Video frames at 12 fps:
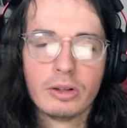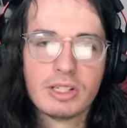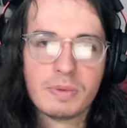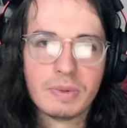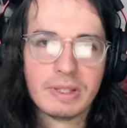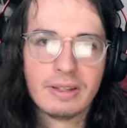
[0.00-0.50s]

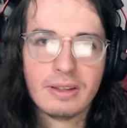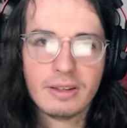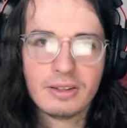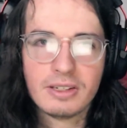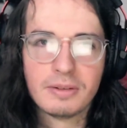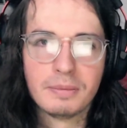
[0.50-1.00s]
some
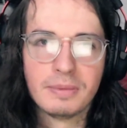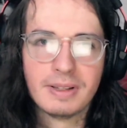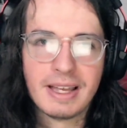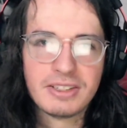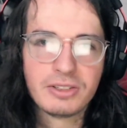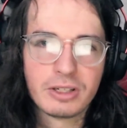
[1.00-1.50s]

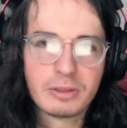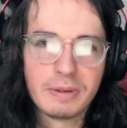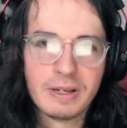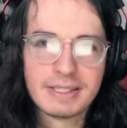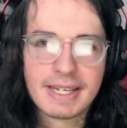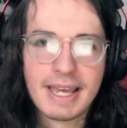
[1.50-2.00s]
lesser
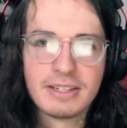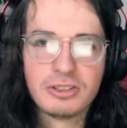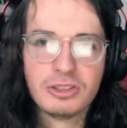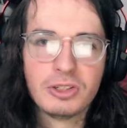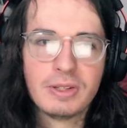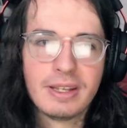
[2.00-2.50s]
experienced
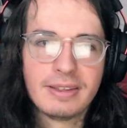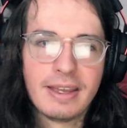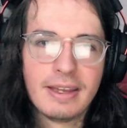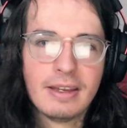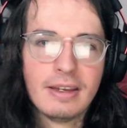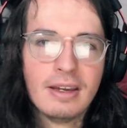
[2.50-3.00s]
casters, so that
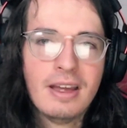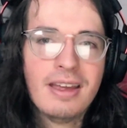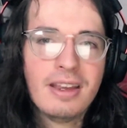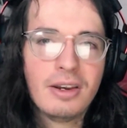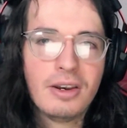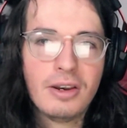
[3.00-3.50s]
they
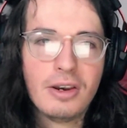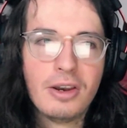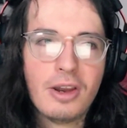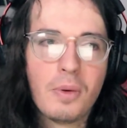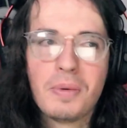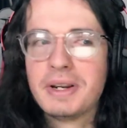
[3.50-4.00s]

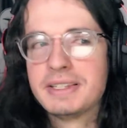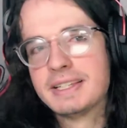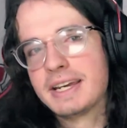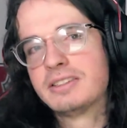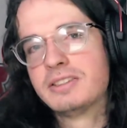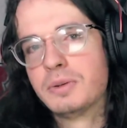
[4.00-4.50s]
know what it's
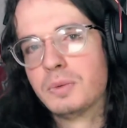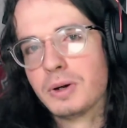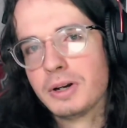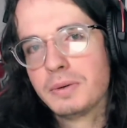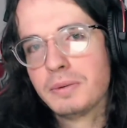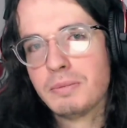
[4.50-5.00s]
like to
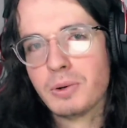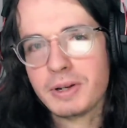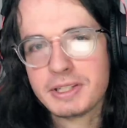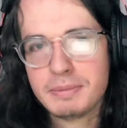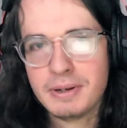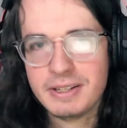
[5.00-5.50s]
work with more
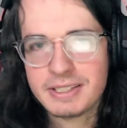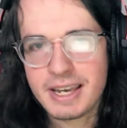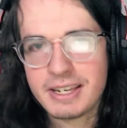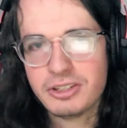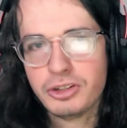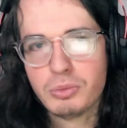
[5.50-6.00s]
experienced
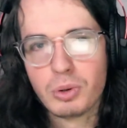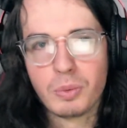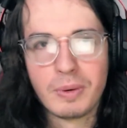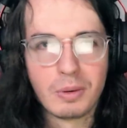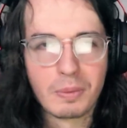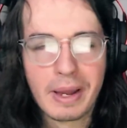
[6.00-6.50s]
casters, more
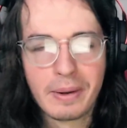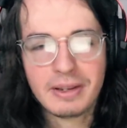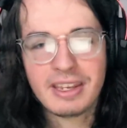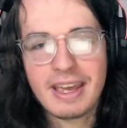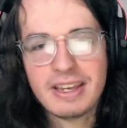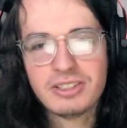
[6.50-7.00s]
well-rounded
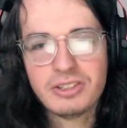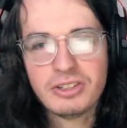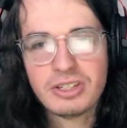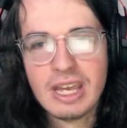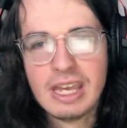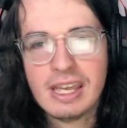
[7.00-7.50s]

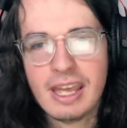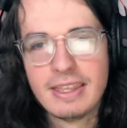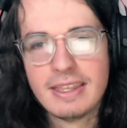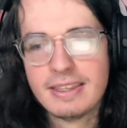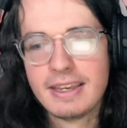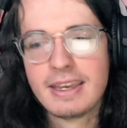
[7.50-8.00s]
casters, and
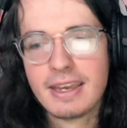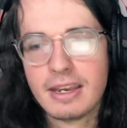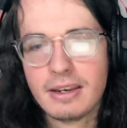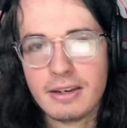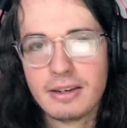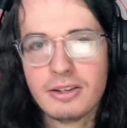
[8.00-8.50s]
then they
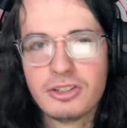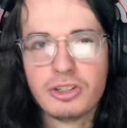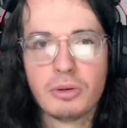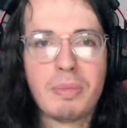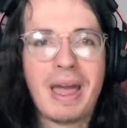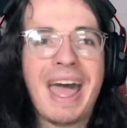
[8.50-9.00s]
can
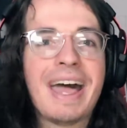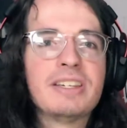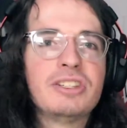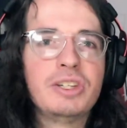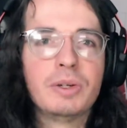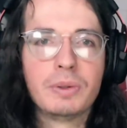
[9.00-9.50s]

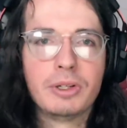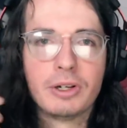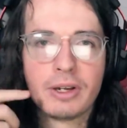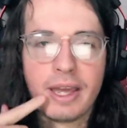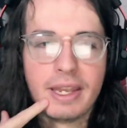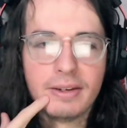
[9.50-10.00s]
surpass you. You're
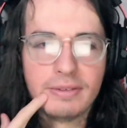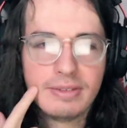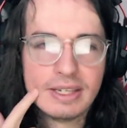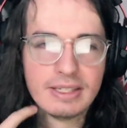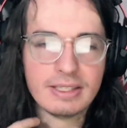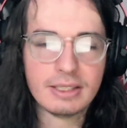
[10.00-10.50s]
kind of
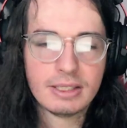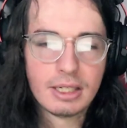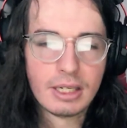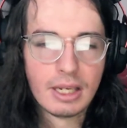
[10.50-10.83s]
this